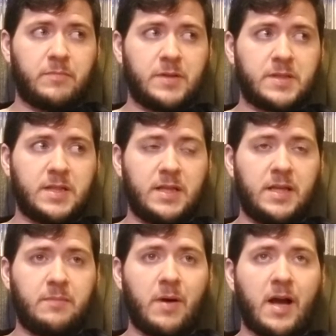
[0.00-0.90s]

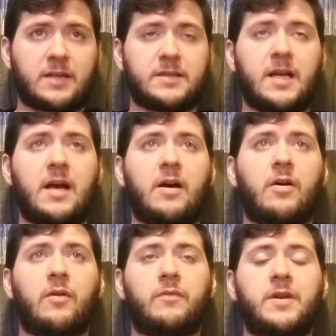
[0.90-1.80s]
CD box set
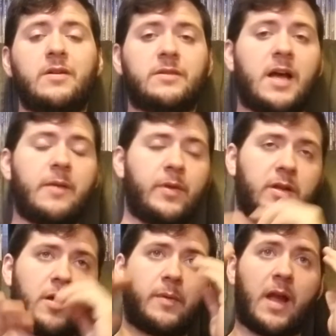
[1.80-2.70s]
of Neil
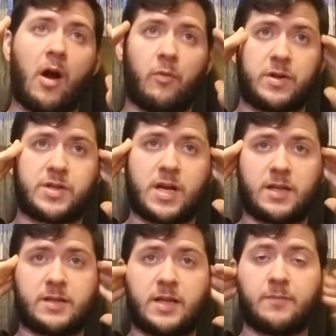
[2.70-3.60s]
Diamond coming out, which
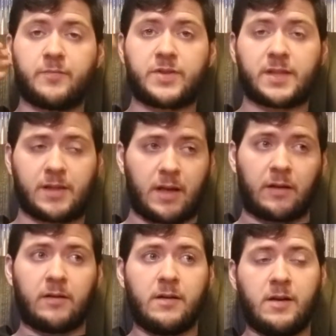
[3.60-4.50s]
has him singing,
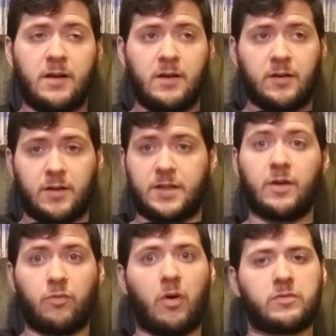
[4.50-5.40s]
because he
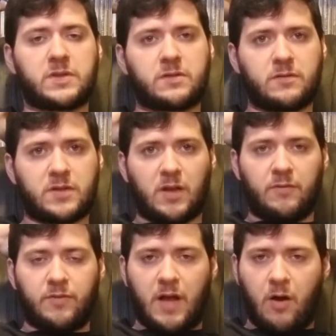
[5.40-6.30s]
wrote
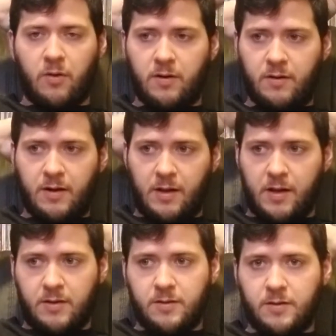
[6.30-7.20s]
Sunflower,
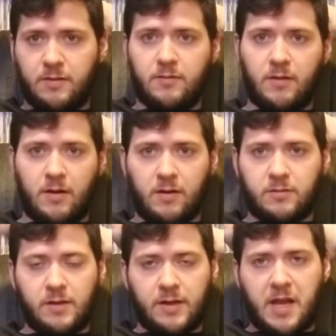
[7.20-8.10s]
and
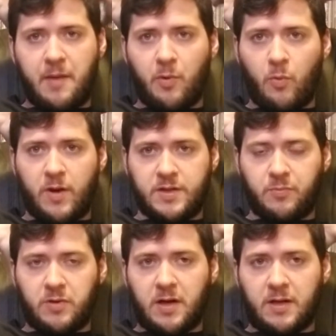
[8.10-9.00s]
Glenn Campbell went to
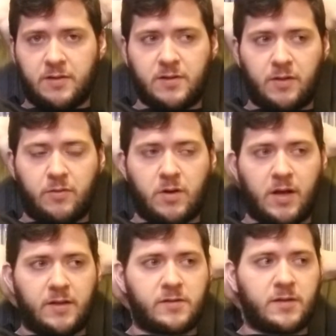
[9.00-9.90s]
put it on Southern
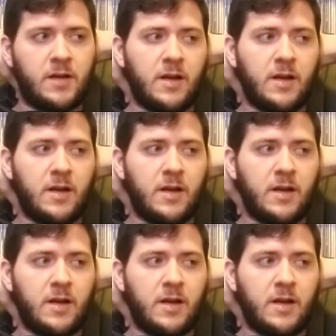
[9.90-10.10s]
Nights.